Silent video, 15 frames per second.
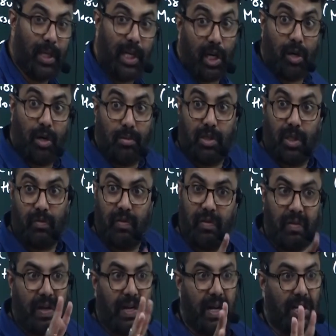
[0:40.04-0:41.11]
But it comes at
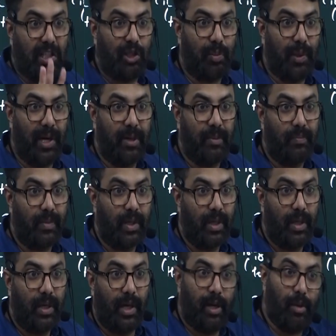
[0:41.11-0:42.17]
very high speed.
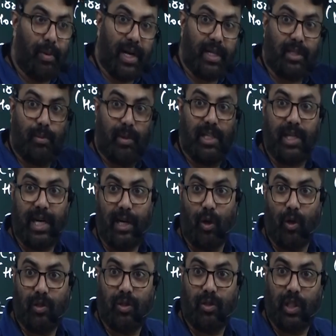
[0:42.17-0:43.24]
It will break somebody's head
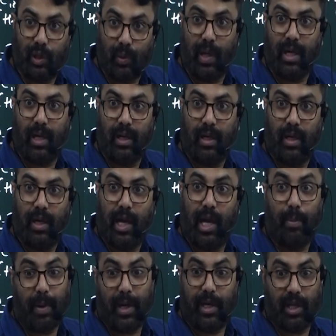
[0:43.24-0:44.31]
also, this one.
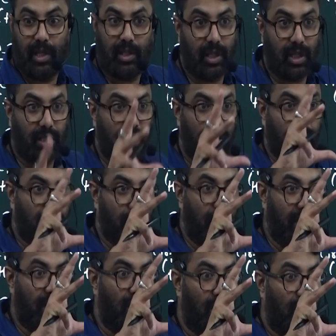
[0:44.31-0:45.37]
Hail particles are this
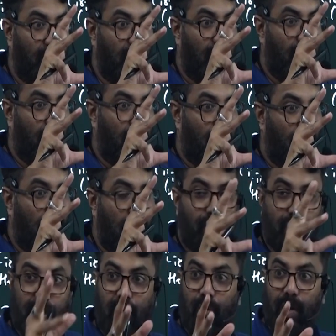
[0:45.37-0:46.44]
big. I
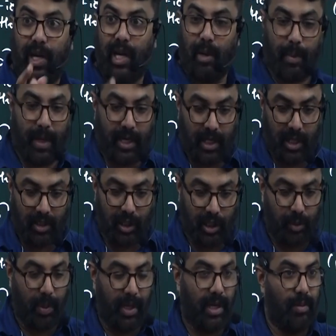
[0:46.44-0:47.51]
have seen one hail particles
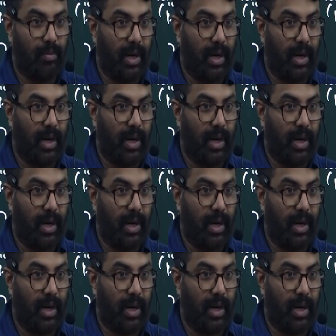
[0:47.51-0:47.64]
this big in